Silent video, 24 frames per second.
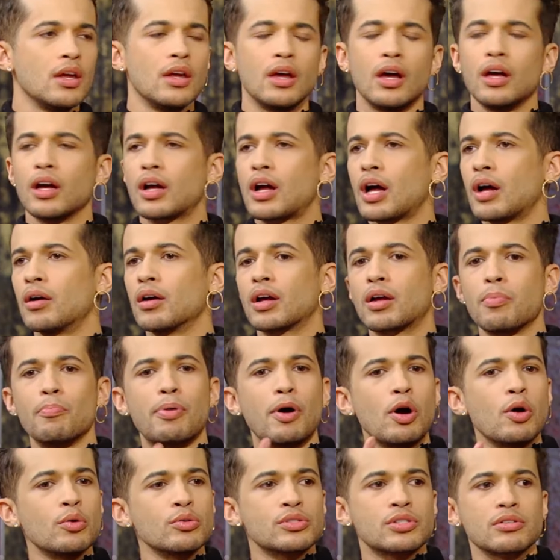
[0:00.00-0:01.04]
a kind of
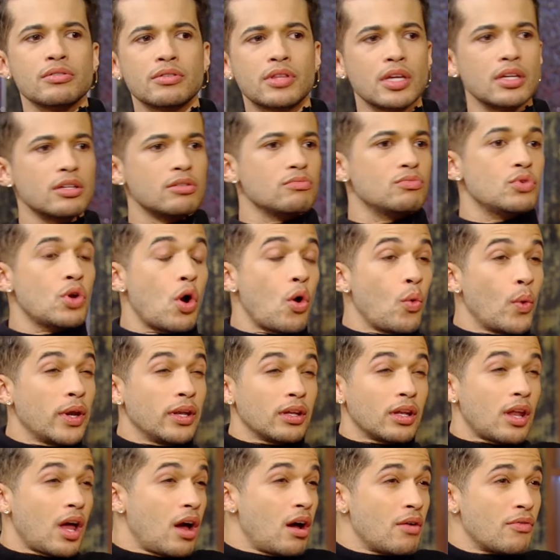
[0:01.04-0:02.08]
composer that you know
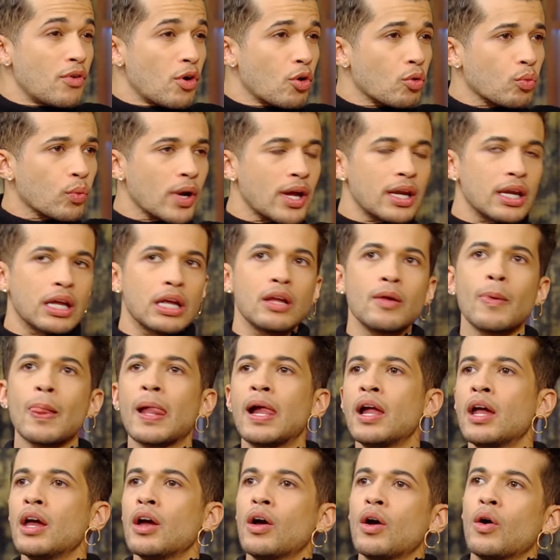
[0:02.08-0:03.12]
and love already.
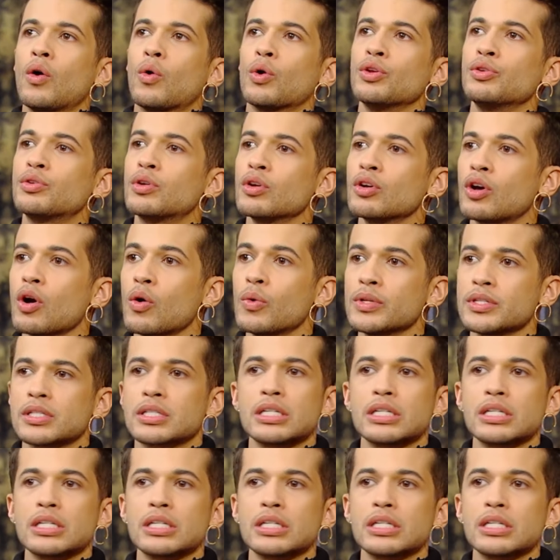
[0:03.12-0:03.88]
Or you can go and